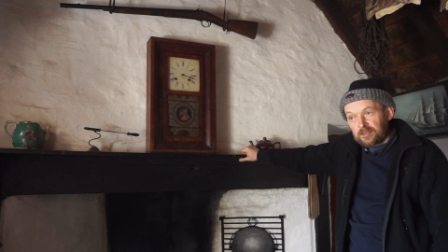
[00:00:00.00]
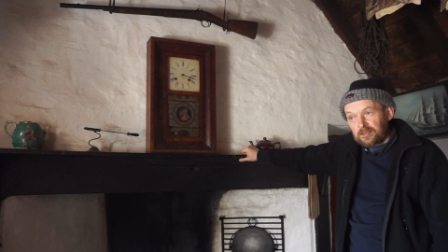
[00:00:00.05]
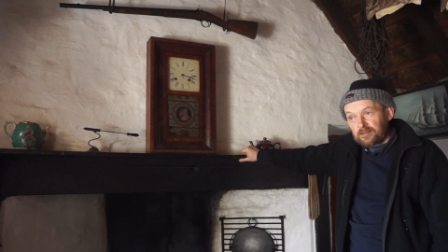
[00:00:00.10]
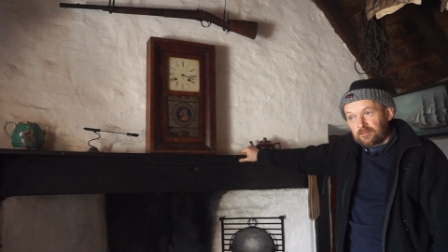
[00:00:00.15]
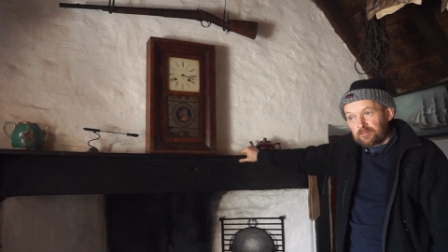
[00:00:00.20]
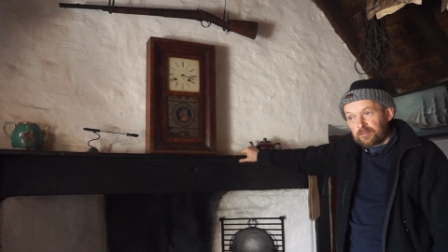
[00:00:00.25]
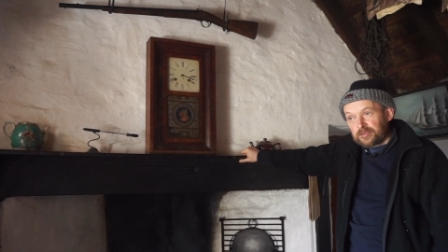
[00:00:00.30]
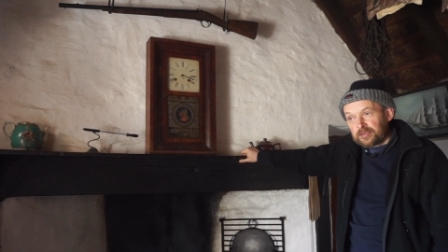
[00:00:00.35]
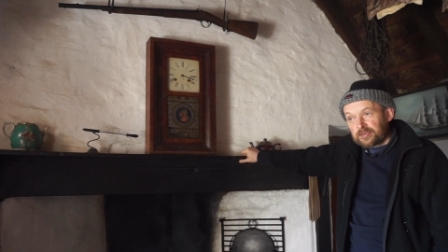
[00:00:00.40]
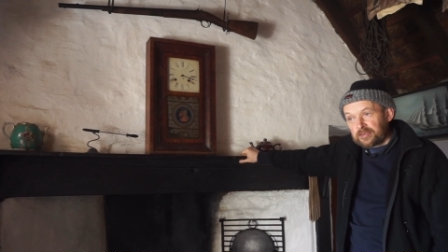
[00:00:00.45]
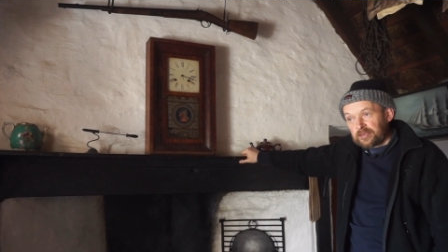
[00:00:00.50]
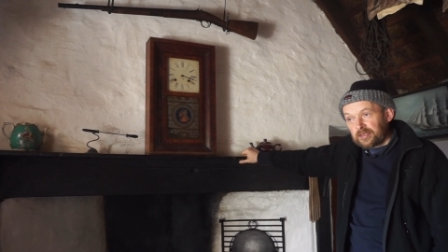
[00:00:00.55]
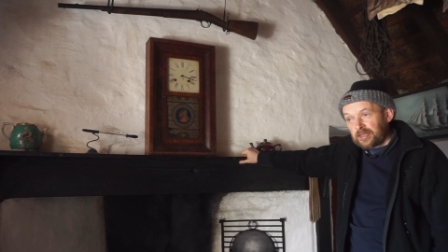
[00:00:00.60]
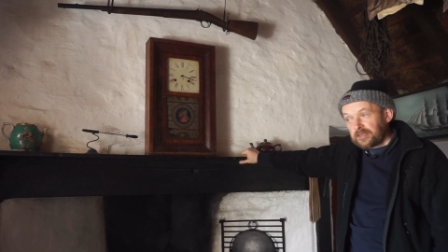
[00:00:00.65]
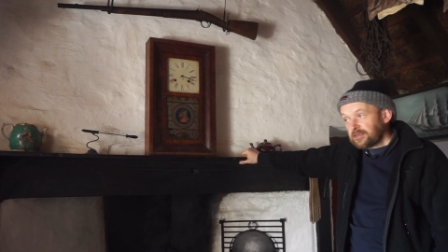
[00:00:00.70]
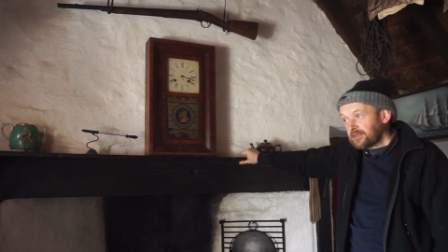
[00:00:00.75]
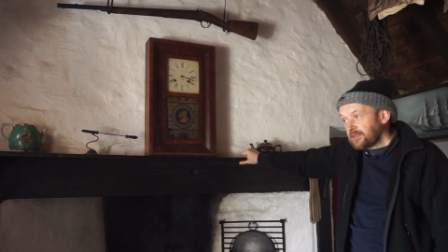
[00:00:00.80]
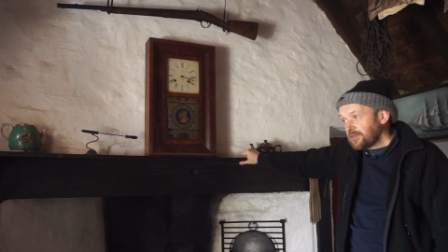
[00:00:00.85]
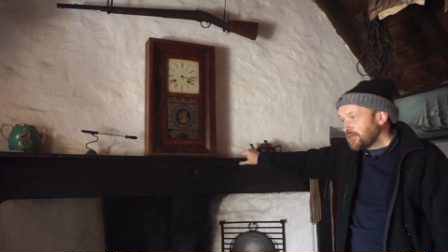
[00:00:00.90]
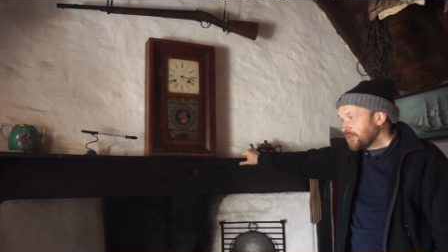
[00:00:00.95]
but in the
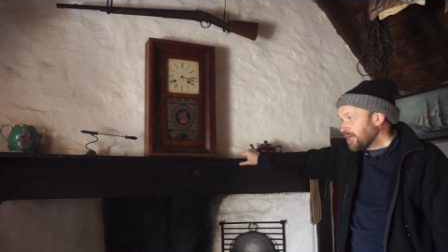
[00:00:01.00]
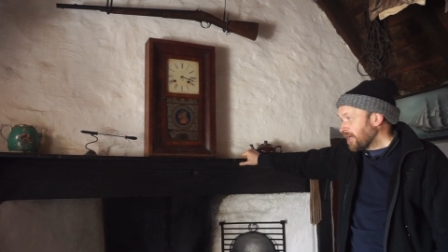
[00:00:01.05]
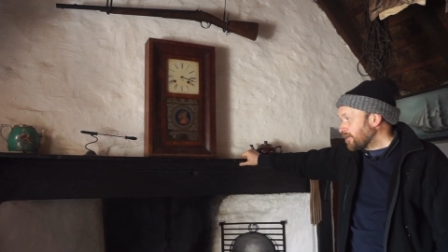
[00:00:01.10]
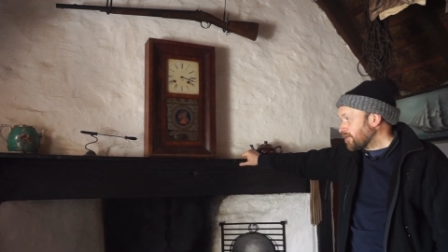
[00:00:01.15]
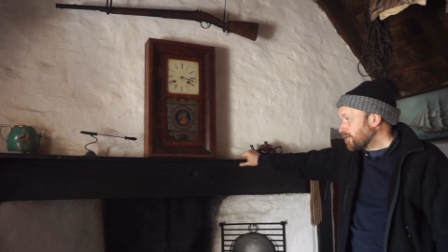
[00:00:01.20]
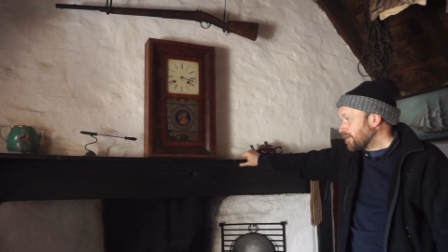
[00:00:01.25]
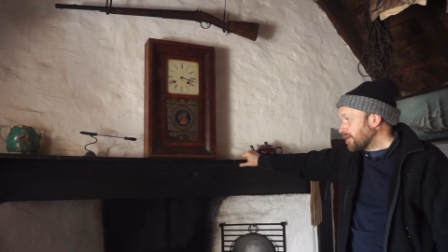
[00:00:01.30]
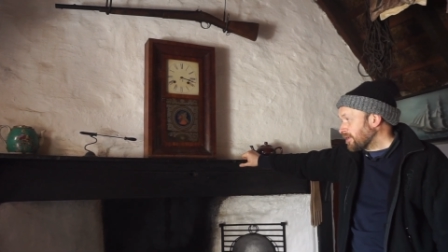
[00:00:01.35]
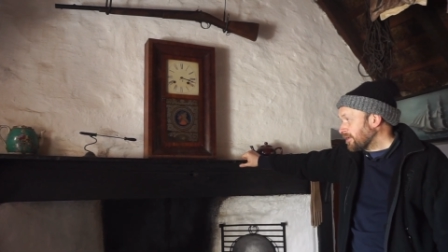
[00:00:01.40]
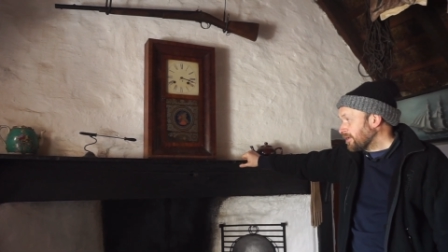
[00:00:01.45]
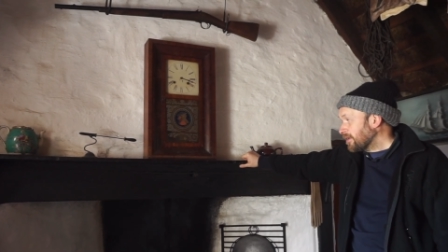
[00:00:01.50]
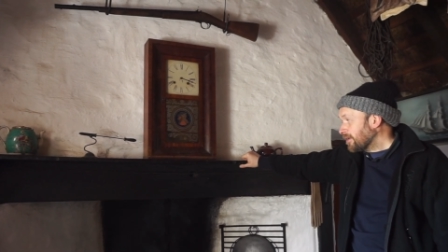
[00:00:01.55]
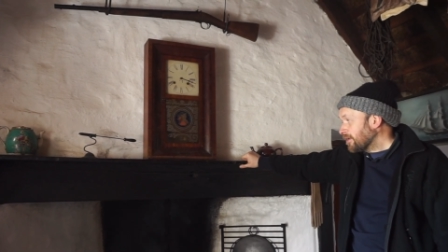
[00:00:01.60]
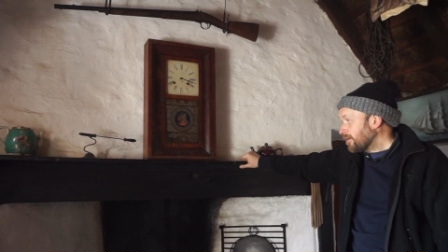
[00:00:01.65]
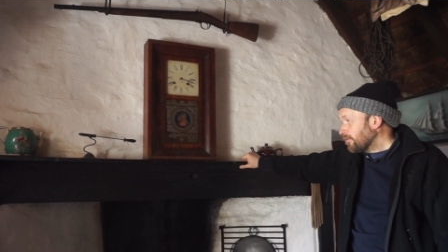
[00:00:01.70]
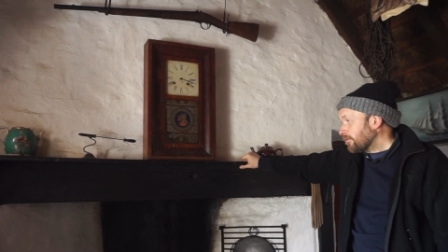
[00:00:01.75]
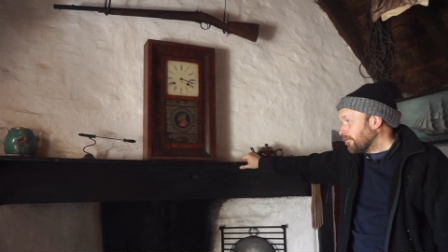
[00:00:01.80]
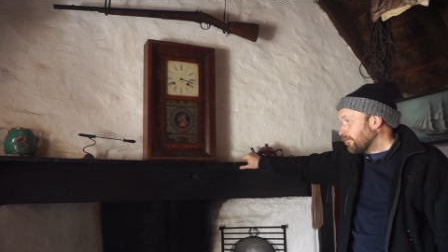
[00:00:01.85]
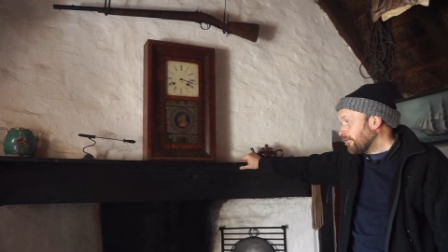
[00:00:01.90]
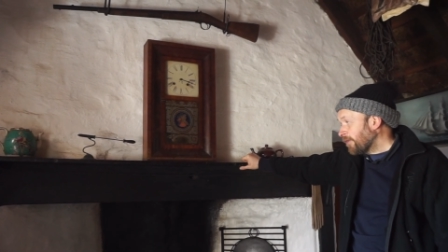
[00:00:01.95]
19th century,
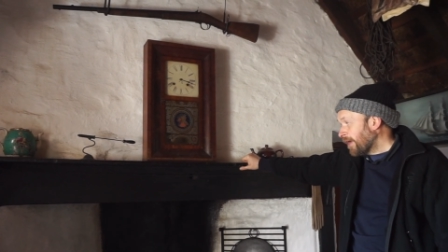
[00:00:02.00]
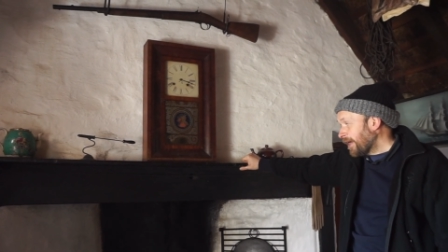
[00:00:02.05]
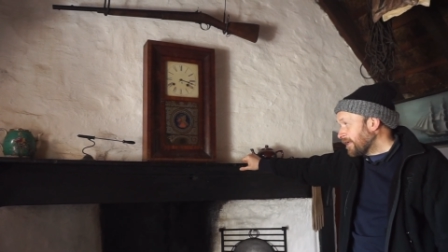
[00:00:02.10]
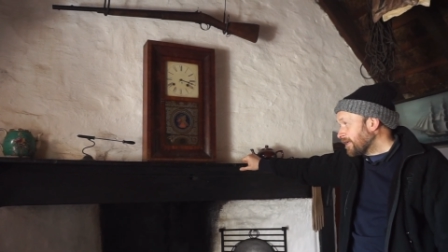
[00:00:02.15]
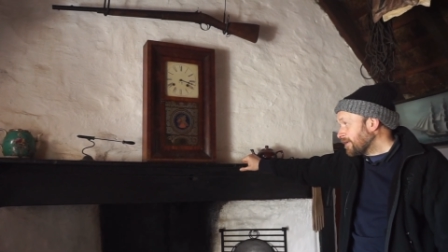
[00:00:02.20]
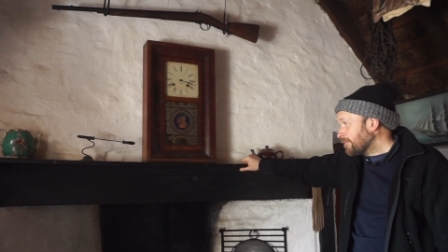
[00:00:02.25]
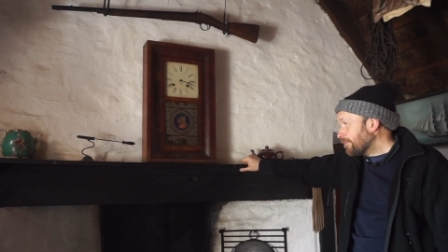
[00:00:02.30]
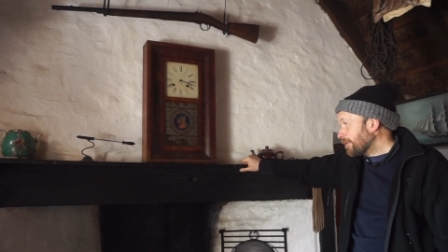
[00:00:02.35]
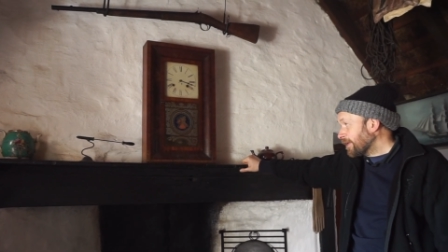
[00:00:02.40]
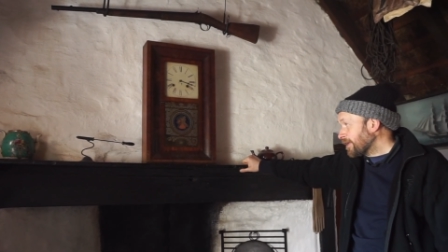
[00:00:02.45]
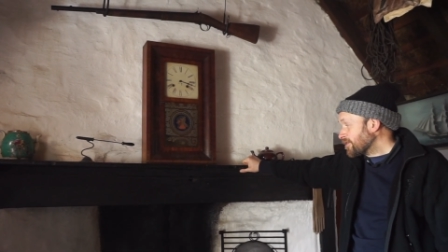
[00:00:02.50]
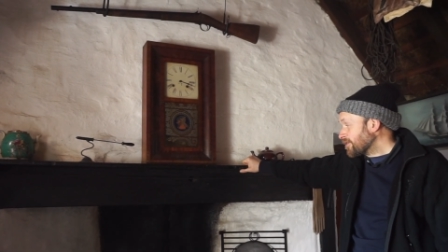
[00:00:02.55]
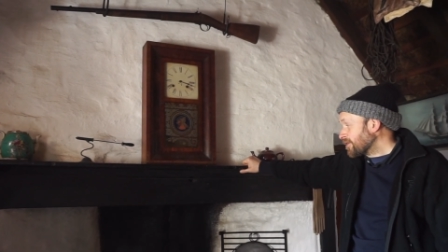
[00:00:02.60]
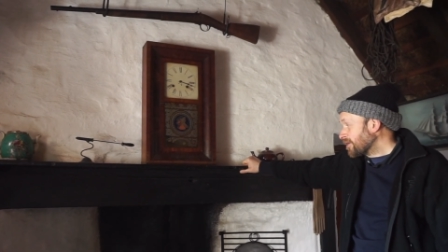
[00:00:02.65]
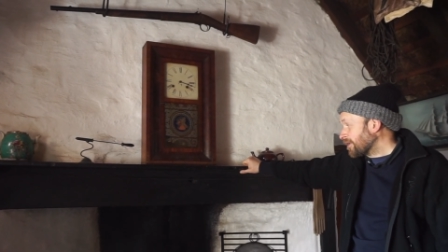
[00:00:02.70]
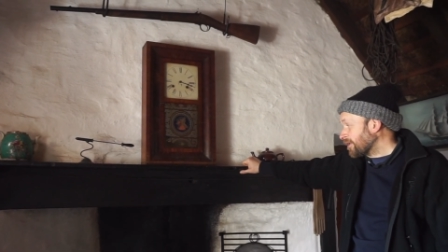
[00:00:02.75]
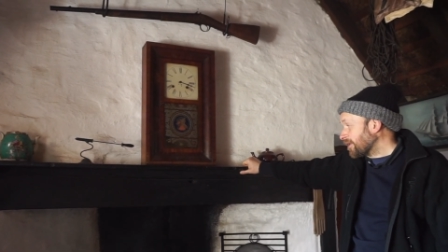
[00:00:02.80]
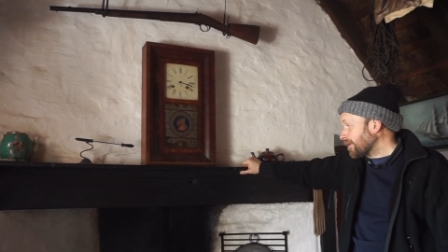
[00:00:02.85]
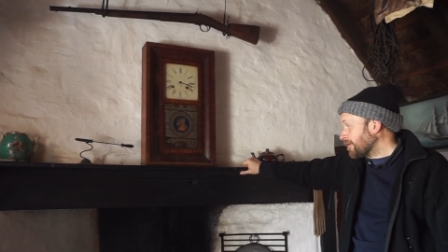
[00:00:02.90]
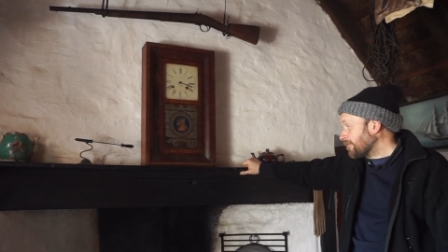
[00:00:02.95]
very
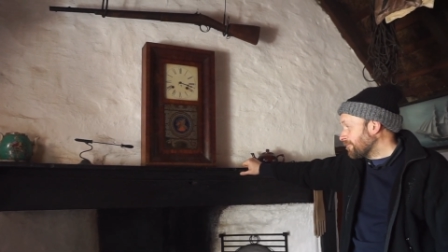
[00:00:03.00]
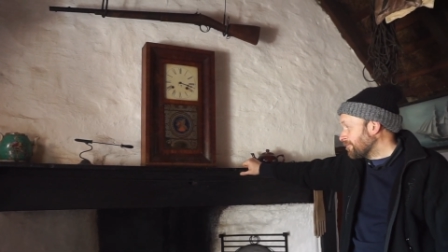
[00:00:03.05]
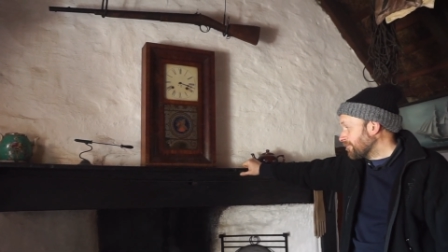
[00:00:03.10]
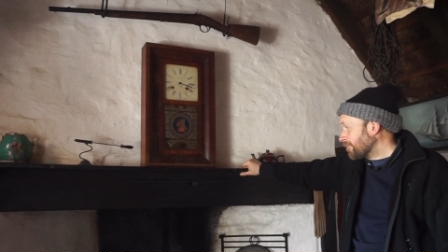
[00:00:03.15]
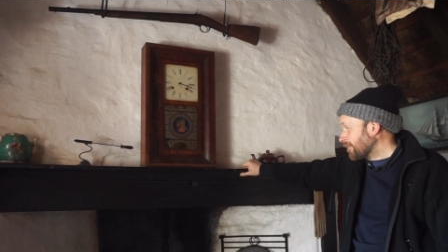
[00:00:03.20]
briskly,